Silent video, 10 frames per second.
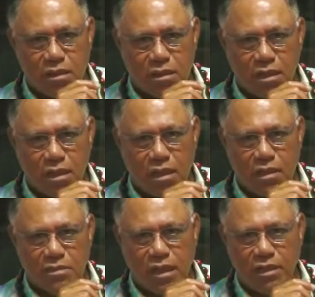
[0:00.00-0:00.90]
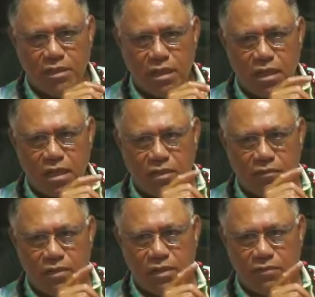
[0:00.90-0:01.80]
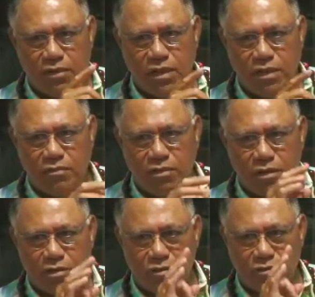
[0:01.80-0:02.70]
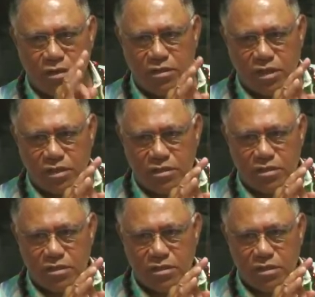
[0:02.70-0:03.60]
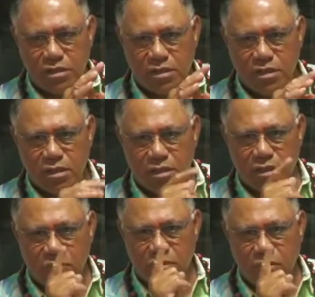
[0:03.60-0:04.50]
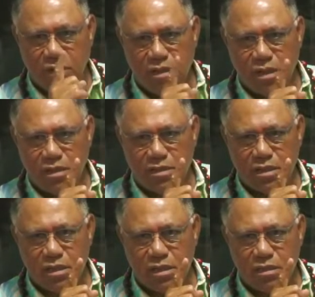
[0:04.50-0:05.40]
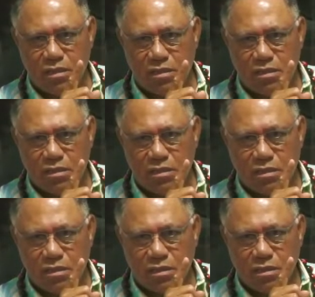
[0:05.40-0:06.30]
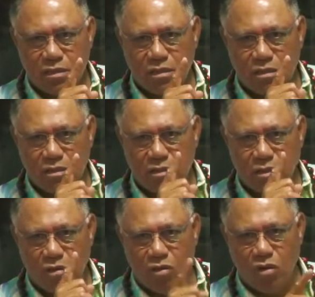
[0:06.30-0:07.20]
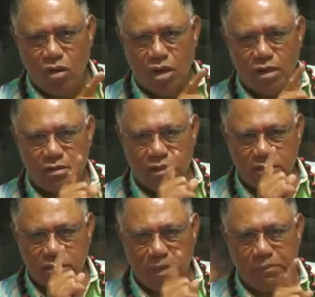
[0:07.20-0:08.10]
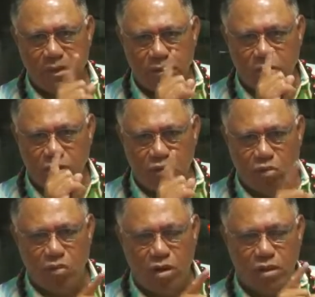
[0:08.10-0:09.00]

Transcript: Inside the Ark of the Covenant, there are three things. Number one is the law, the tablet, the law.